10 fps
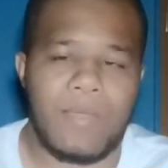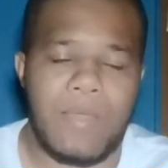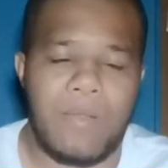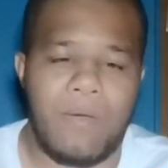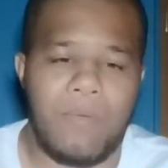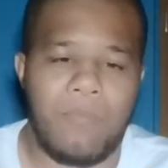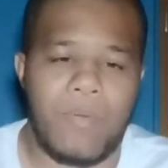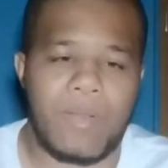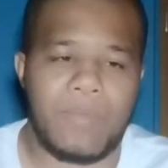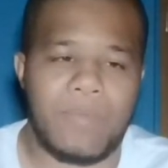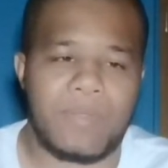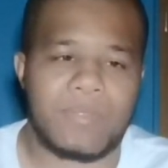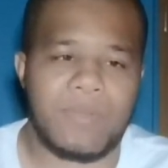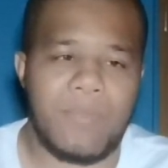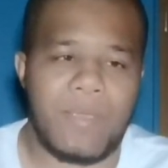and what he
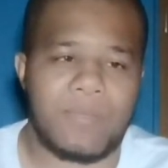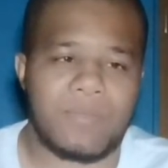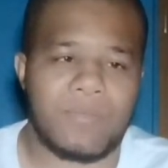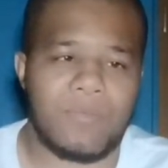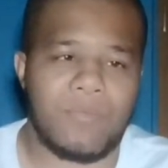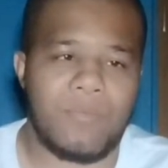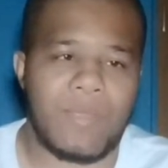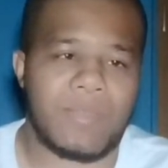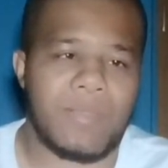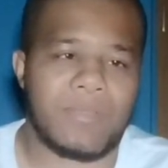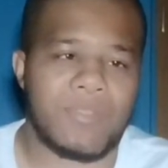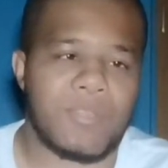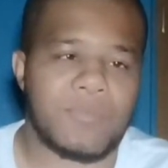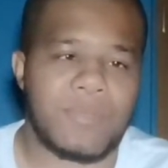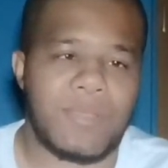needs to make the
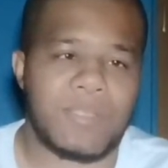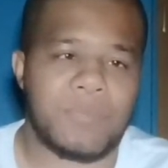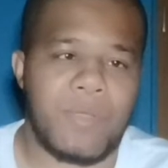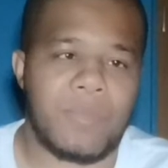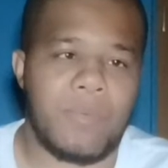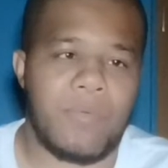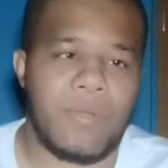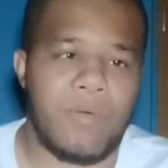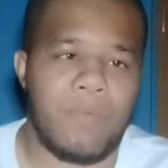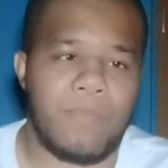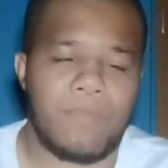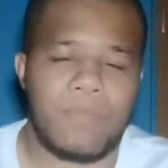adjustments against Brandon Moreno.